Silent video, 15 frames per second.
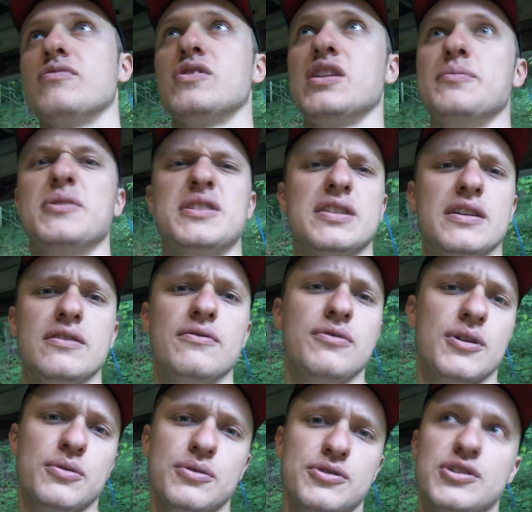limited
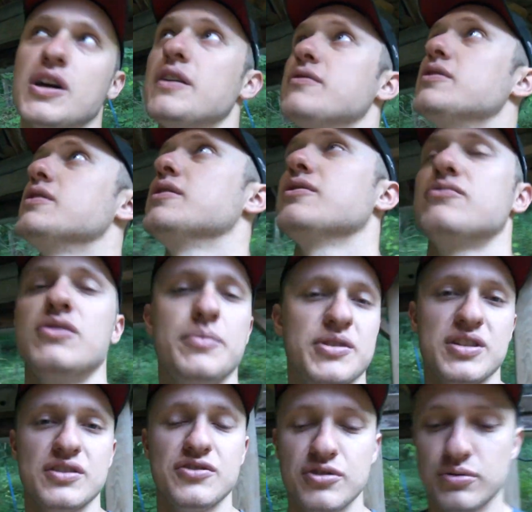rear wheel drive or limited